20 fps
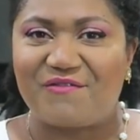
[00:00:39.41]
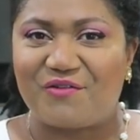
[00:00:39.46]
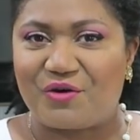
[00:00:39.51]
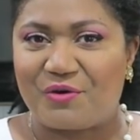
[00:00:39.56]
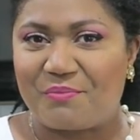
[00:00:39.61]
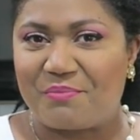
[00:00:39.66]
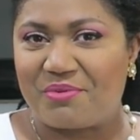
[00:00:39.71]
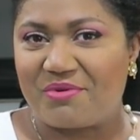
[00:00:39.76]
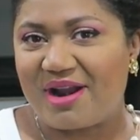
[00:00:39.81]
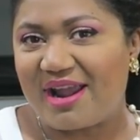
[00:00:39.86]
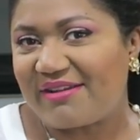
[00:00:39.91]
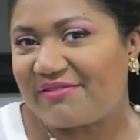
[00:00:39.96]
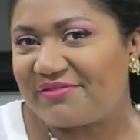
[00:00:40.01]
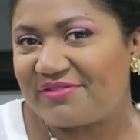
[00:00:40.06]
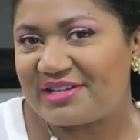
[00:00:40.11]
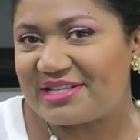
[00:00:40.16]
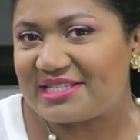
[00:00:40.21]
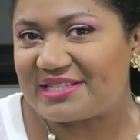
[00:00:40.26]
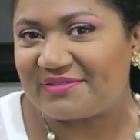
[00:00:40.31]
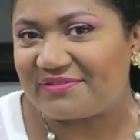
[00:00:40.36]
for
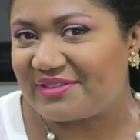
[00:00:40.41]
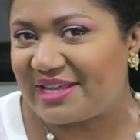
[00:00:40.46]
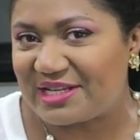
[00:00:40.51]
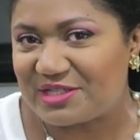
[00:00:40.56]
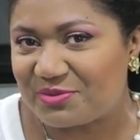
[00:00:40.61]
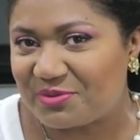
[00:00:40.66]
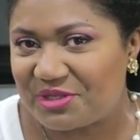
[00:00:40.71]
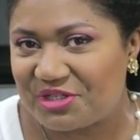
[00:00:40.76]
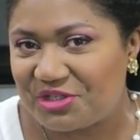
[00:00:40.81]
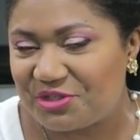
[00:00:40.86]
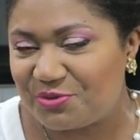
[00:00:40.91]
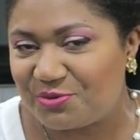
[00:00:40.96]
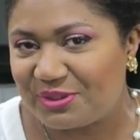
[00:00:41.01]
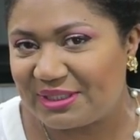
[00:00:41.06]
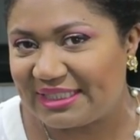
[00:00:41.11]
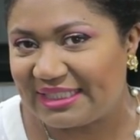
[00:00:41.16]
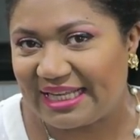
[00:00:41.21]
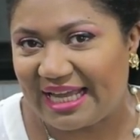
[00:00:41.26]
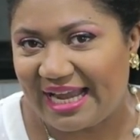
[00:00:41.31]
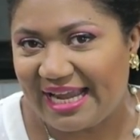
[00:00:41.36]
breakfast if that's what you
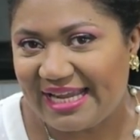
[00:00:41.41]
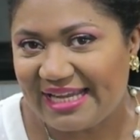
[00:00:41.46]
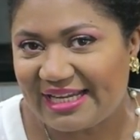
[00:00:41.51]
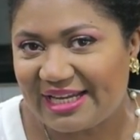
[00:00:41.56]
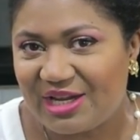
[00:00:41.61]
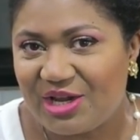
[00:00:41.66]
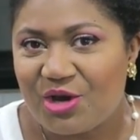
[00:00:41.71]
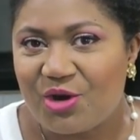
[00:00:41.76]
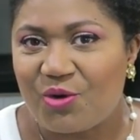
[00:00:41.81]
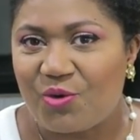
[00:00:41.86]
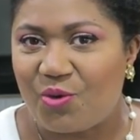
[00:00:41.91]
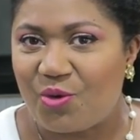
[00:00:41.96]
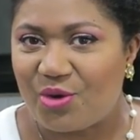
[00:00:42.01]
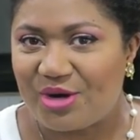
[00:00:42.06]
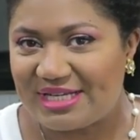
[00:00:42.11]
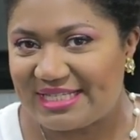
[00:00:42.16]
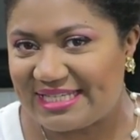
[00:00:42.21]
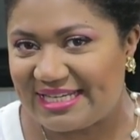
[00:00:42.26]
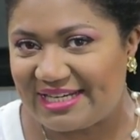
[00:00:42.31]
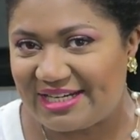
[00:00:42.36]
would like,
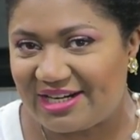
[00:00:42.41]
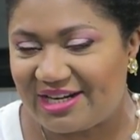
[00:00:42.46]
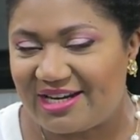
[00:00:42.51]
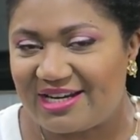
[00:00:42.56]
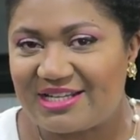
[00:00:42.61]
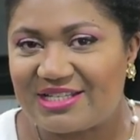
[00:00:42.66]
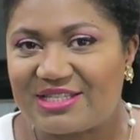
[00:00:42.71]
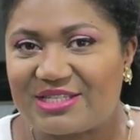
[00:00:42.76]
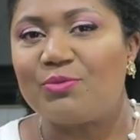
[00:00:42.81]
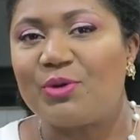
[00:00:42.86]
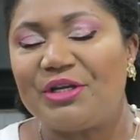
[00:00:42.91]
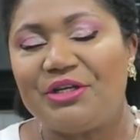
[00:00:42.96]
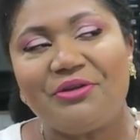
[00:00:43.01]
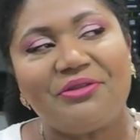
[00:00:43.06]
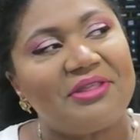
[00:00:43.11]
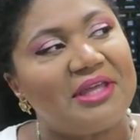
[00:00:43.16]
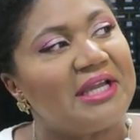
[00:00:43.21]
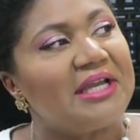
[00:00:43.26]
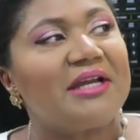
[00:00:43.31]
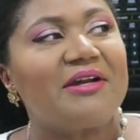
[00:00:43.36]
or dinner. And when
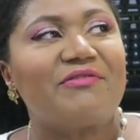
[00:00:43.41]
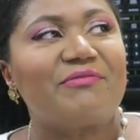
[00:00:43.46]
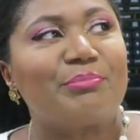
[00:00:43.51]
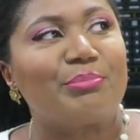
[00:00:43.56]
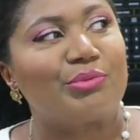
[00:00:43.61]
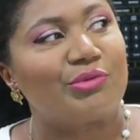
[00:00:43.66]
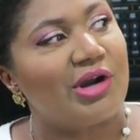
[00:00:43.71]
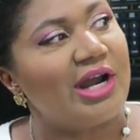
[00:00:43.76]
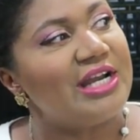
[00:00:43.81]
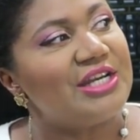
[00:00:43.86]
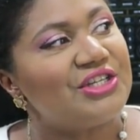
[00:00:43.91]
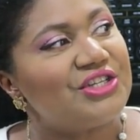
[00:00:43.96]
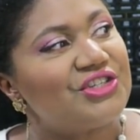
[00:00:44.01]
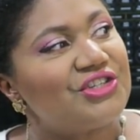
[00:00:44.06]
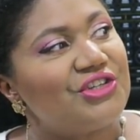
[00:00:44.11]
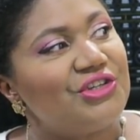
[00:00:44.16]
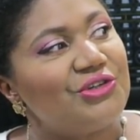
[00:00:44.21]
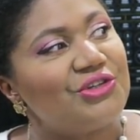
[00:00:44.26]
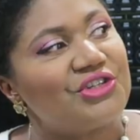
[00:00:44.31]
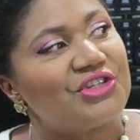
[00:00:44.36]
you think of
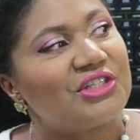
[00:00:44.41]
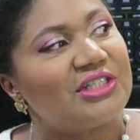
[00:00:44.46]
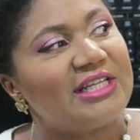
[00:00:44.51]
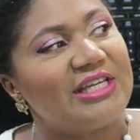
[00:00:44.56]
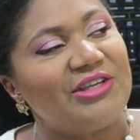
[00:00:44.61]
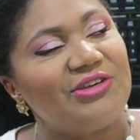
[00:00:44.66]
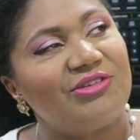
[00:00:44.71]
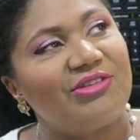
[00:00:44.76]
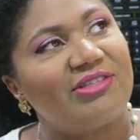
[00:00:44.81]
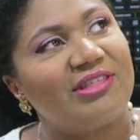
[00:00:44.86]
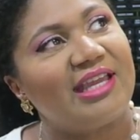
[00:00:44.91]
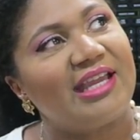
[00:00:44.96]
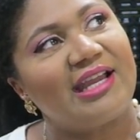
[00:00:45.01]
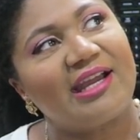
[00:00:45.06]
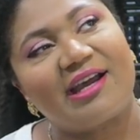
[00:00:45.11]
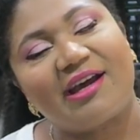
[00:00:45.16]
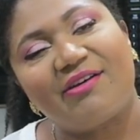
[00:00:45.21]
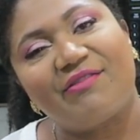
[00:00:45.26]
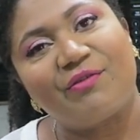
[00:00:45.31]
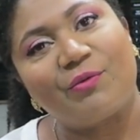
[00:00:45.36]
brunch, usually you
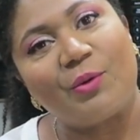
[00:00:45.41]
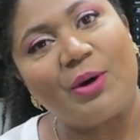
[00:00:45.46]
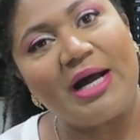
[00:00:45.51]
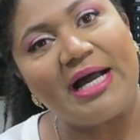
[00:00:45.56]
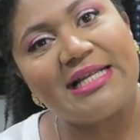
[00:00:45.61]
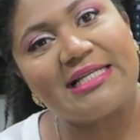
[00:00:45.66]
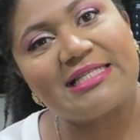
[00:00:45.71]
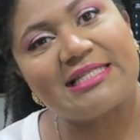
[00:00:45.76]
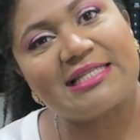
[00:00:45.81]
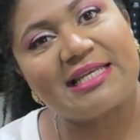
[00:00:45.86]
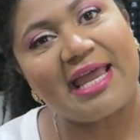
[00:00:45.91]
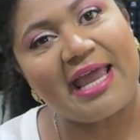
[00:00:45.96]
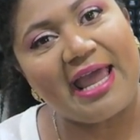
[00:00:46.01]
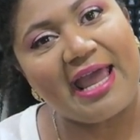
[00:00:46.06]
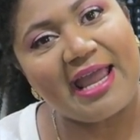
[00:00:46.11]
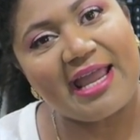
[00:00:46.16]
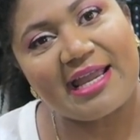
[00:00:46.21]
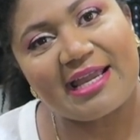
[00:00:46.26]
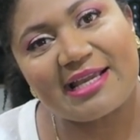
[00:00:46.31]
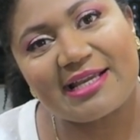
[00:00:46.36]
think of what?
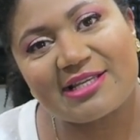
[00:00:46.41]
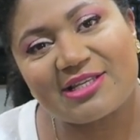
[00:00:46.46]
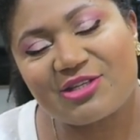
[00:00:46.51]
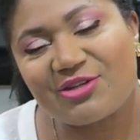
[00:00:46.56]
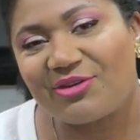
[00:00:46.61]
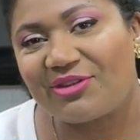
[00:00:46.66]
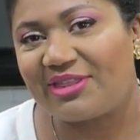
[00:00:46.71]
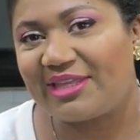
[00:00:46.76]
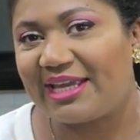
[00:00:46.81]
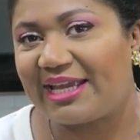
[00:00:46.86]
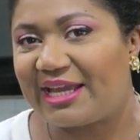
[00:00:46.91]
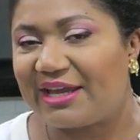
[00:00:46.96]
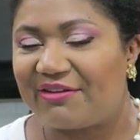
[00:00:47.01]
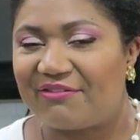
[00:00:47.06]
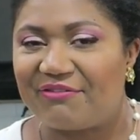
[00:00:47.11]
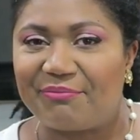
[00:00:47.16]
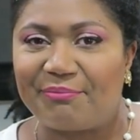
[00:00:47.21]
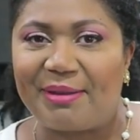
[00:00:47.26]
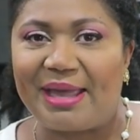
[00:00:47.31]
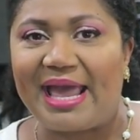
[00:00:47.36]
Eggs, you think
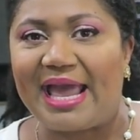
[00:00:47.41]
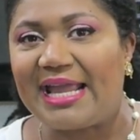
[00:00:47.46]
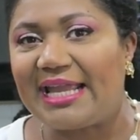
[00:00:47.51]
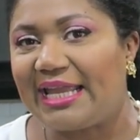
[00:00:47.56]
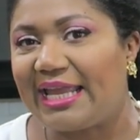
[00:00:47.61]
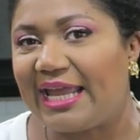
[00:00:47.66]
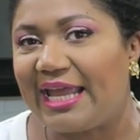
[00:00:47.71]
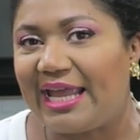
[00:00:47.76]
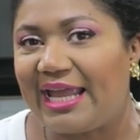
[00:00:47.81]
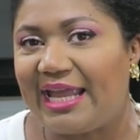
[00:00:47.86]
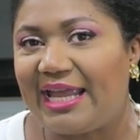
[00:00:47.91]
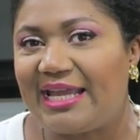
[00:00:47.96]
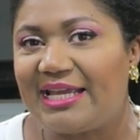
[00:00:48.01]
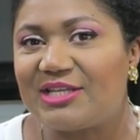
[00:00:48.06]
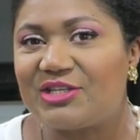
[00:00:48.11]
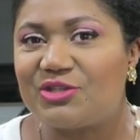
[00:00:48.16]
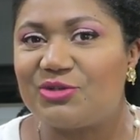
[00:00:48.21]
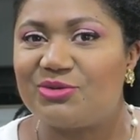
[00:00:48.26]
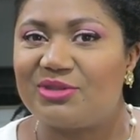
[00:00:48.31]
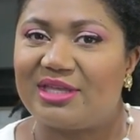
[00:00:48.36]
of
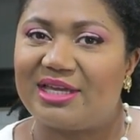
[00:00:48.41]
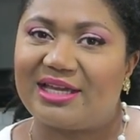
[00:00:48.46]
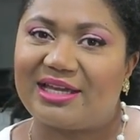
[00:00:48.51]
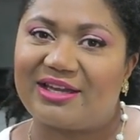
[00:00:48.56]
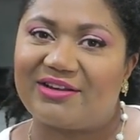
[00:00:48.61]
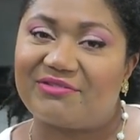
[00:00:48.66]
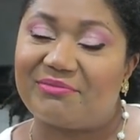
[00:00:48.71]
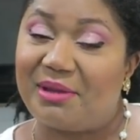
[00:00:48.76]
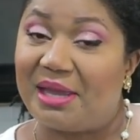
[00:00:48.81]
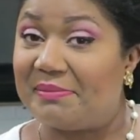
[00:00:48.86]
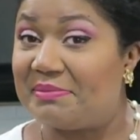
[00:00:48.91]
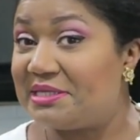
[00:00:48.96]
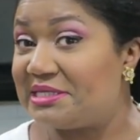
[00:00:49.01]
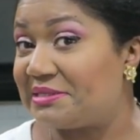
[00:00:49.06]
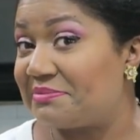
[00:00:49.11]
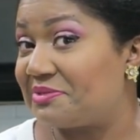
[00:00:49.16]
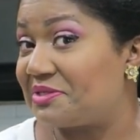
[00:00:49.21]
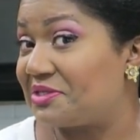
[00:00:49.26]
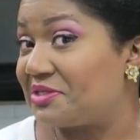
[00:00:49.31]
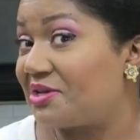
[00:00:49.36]
pancakes, you think of maybe
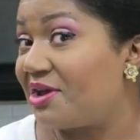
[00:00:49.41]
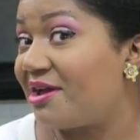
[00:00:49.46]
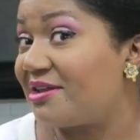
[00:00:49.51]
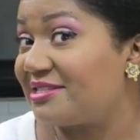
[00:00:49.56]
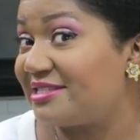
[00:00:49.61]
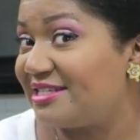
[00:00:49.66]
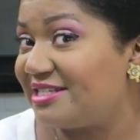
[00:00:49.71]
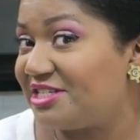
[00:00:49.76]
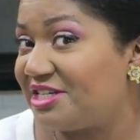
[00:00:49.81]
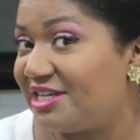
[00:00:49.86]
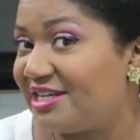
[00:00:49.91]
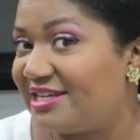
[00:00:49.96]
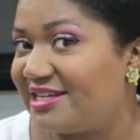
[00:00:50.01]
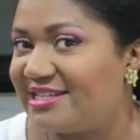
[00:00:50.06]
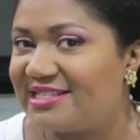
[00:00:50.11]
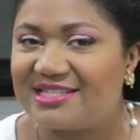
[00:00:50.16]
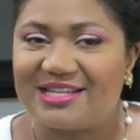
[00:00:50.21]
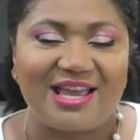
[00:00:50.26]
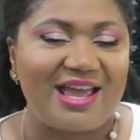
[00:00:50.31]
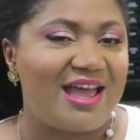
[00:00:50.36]
some
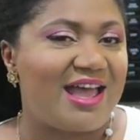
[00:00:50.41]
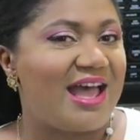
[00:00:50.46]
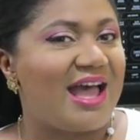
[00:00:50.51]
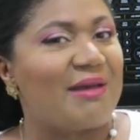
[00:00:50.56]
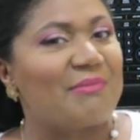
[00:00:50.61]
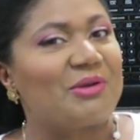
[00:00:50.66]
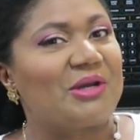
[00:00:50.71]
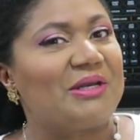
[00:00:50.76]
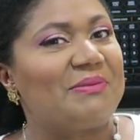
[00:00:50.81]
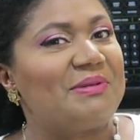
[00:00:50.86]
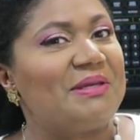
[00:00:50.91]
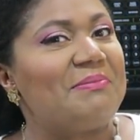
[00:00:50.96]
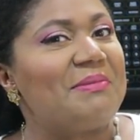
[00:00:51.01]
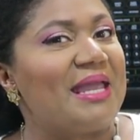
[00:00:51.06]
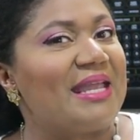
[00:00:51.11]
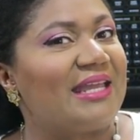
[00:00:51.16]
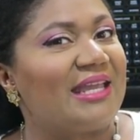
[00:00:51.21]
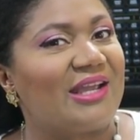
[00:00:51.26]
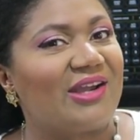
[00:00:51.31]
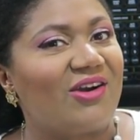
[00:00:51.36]
sausages. I'm gonna be
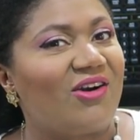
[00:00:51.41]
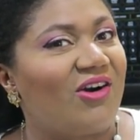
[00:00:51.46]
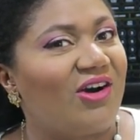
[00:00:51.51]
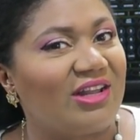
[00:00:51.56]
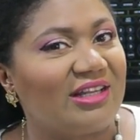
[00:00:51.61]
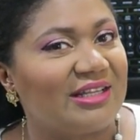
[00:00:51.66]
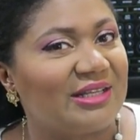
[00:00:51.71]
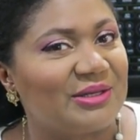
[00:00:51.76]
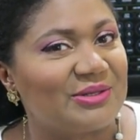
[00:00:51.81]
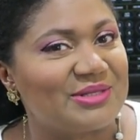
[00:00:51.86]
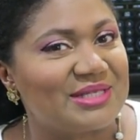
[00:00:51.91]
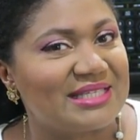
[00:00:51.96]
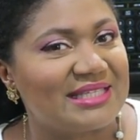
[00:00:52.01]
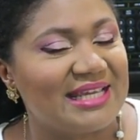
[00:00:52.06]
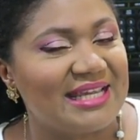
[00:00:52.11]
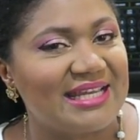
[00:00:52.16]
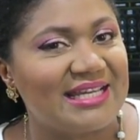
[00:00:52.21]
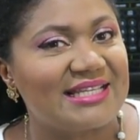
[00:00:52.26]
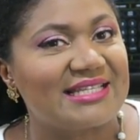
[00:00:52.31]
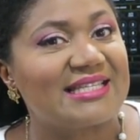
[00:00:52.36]
making all of those
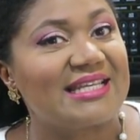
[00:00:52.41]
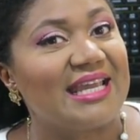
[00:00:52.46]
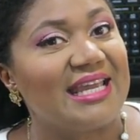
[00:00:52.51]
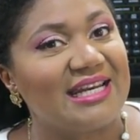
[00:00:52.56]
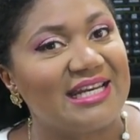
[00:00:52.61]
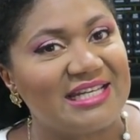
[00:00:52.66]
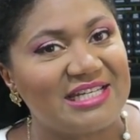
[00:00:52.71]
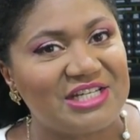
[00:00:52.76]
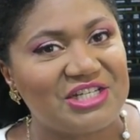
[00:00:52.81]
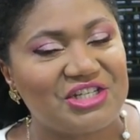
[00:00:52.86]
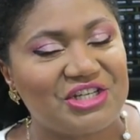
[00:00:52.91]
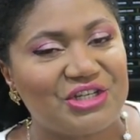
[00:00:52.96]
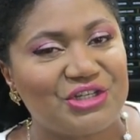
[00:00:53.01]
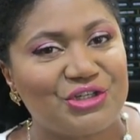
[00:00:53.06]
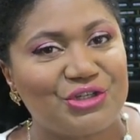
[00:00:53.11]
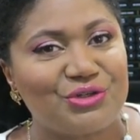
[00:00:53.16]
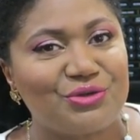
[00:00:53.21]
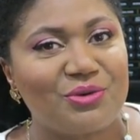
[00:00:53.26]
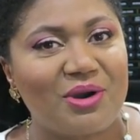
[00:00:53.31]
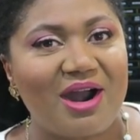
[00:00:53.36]
things in
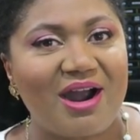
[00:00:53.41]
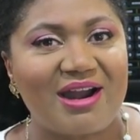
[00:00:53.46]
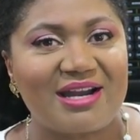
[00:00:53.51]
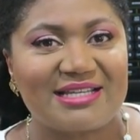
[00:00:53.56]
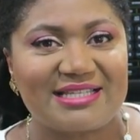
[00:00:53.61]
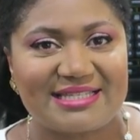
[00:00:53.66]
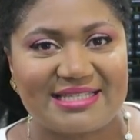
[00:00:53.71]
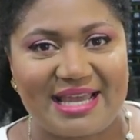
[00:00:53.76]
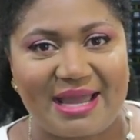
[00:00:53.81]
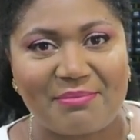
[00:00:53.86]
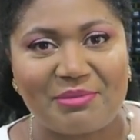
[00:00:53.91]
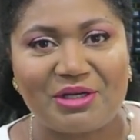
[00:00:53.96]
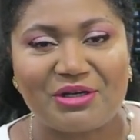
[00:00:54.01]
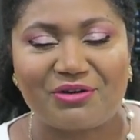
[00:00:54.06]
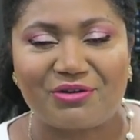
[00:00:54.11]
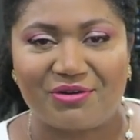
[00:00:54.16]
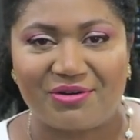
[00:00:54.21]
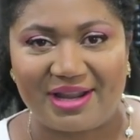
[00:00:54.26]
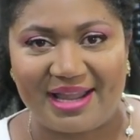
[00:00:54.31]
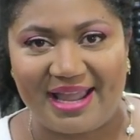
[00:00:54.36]
addition to our
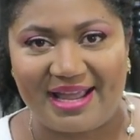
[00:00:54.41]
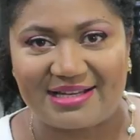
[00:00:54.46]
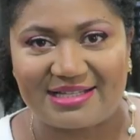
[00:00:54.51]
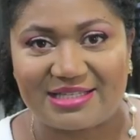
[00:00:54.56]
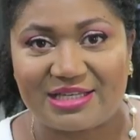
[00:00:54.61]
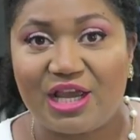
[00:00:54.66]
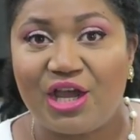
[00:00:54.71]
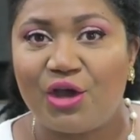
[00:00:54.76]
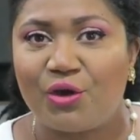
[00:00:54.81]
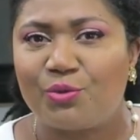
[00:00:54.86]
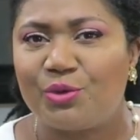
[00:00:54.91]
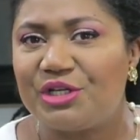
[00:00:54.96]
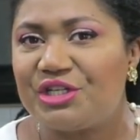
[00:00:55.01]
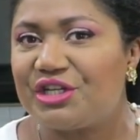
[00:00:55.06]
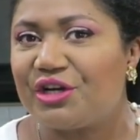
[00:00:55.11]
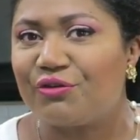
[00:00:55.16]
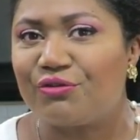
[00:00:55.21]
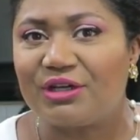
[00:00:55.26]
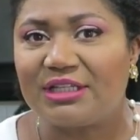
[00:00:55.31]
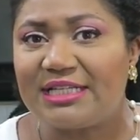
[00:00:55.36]
salmon croquettes,
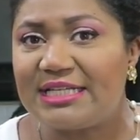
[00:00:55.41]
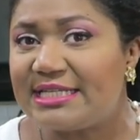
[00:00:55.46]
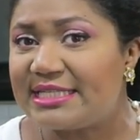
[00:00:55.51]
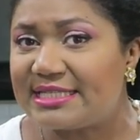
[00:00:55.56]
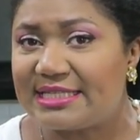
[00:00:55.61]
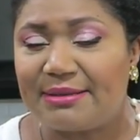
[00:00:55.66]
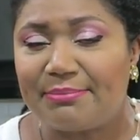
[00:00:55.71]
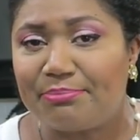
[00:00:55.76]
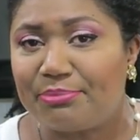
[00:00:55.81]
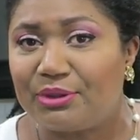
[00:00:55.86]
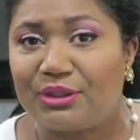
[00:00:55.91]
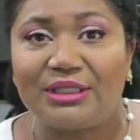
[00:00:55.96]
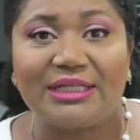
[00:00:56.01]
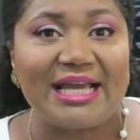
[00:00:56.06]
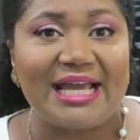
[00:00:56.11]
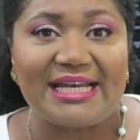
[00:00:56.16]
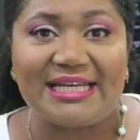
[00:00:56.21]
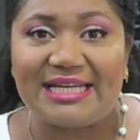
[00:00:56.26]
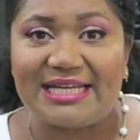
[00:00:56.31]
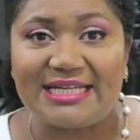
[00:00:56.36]
which are really
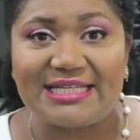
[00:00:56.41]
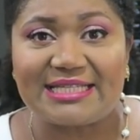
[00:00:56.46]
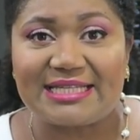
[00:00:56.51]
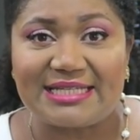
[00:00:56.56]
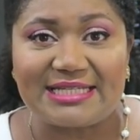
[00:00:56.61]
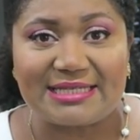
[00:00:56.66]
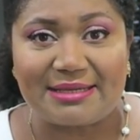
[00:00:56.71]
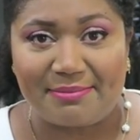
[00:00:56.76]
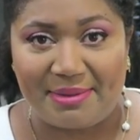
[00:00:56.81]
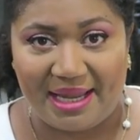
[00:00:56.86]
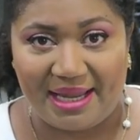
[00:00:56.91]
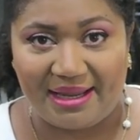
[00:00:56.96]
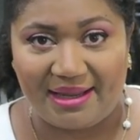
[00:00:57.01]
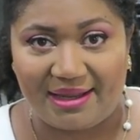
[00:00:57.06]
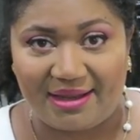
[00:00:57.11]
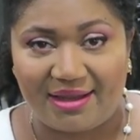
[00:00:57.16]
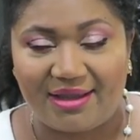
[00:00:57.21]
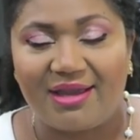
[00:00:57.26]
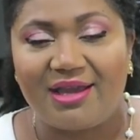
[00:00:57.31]
simple and easy to make.